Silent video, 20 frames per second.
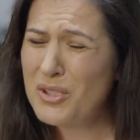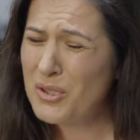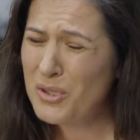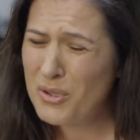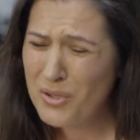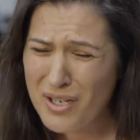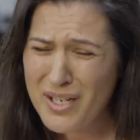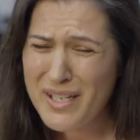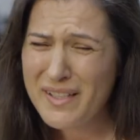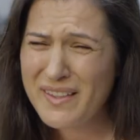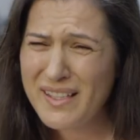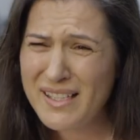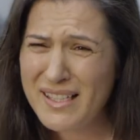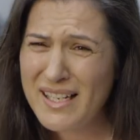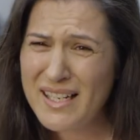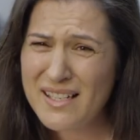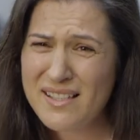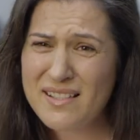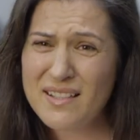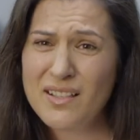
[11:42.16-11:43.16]
crying their
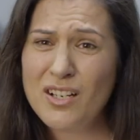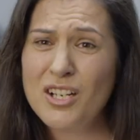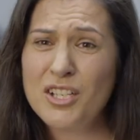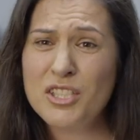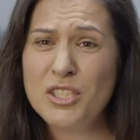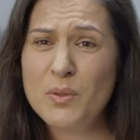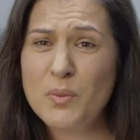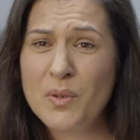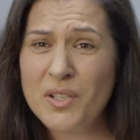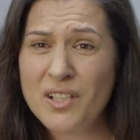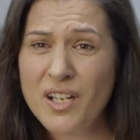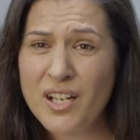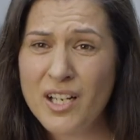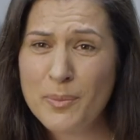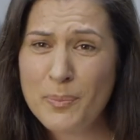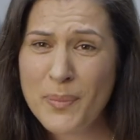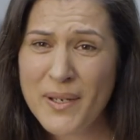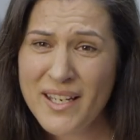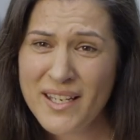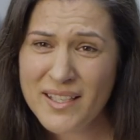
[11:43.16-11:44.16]
guts out, oh, you want
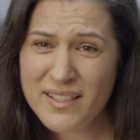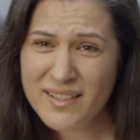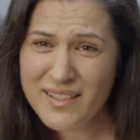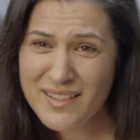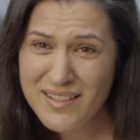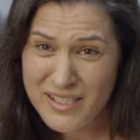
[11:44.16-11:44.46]
iPad?